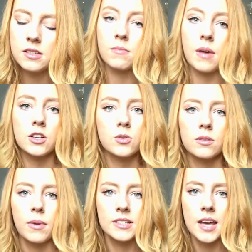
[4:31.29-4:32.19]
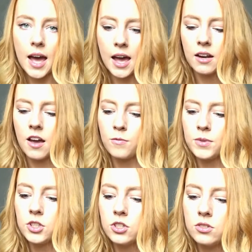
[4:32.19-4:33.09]
to match with my tan, I've
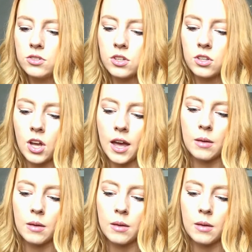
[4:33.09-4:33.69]
been using